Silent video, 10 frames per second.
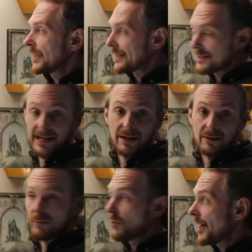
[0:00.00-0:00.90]
is
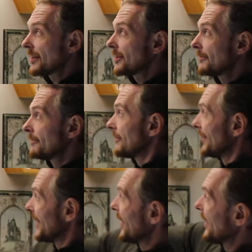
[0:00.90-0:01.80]
now what?
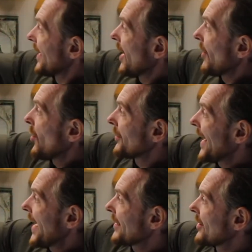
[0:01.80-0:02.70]
Now I hold
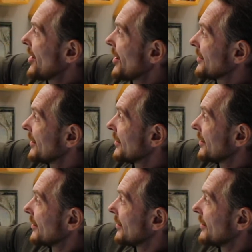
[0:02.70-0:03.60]
x
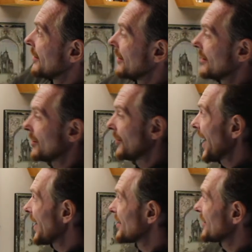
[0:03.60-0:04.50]
constant, So if
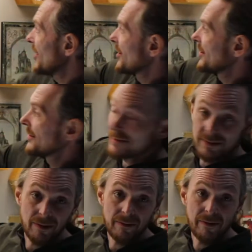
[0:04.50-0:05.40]
x is constant, the
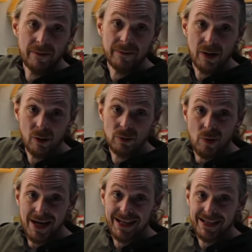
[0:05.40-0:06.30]
derivative of cos
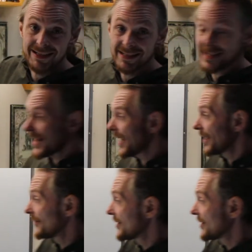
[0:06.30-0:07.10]
y is negative